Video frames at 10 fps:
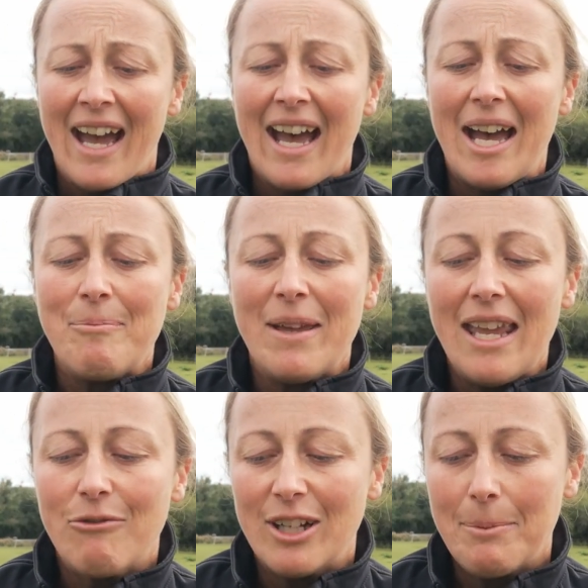Um,
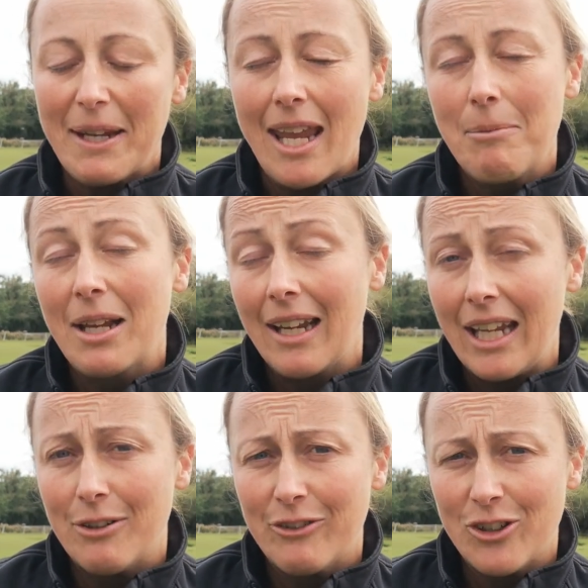it really became
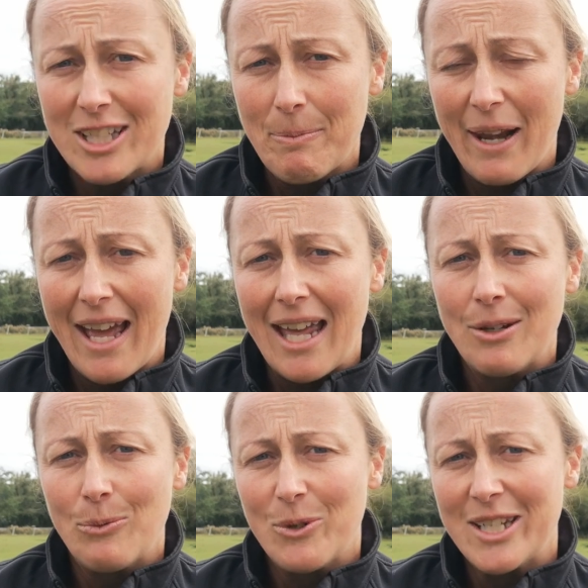clear of God's
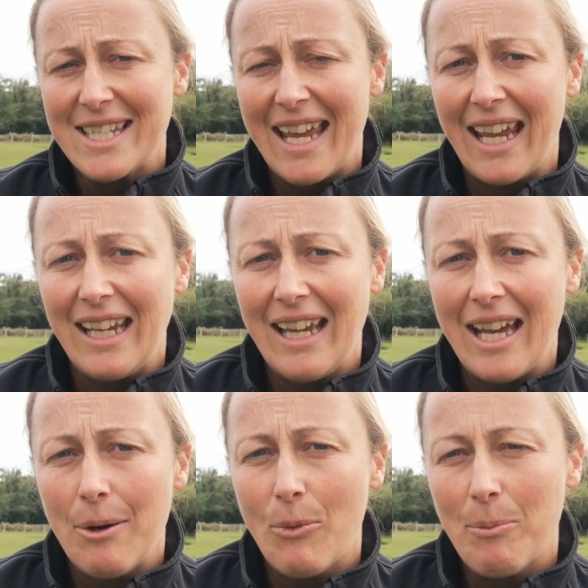plan one day
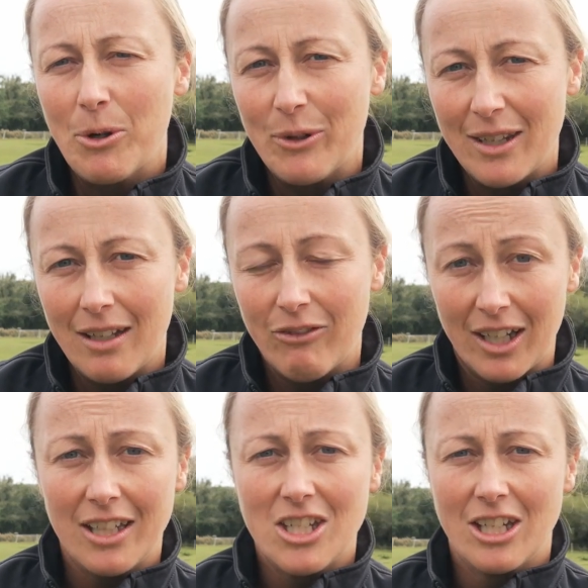um, when we were in their
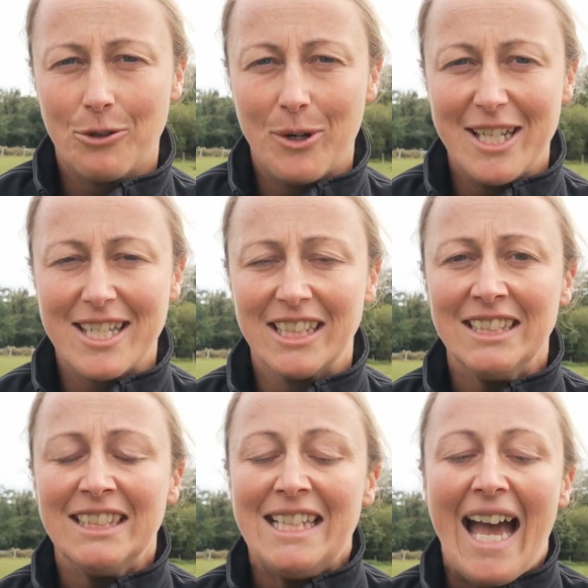village in Rwanda,
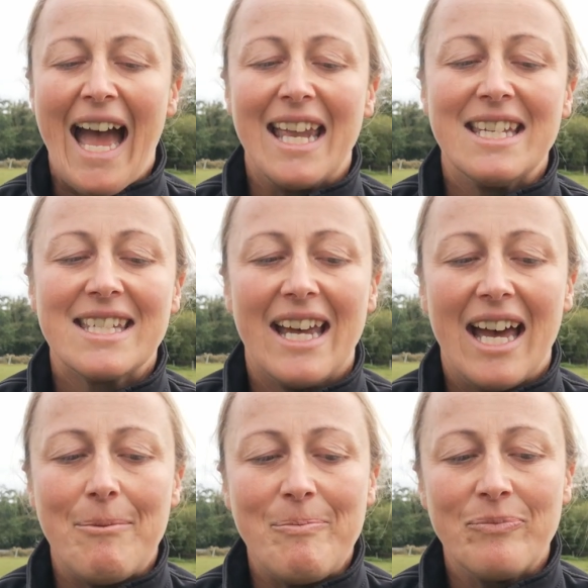and
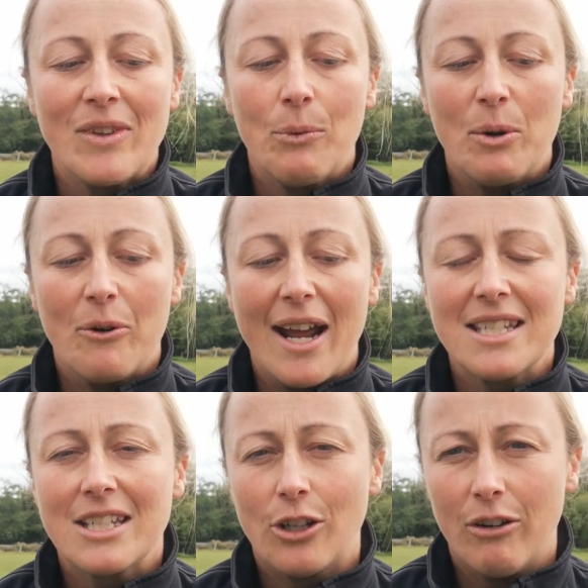um, we were
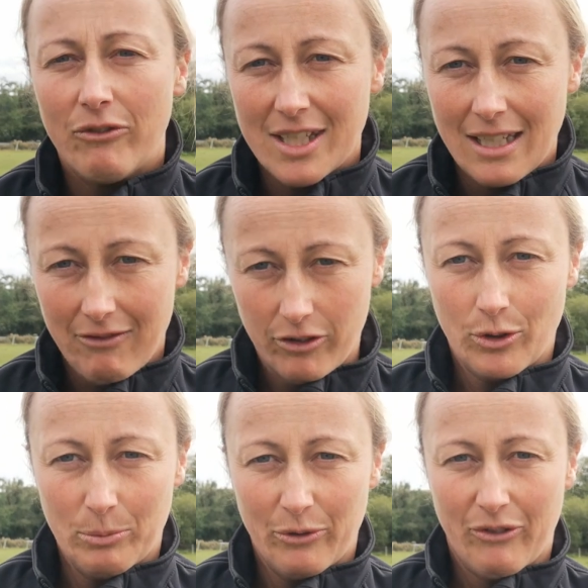asked to go and visit
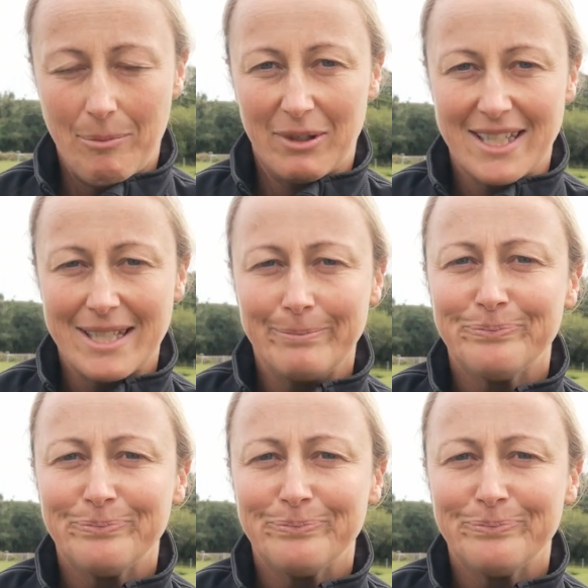vulnerable families.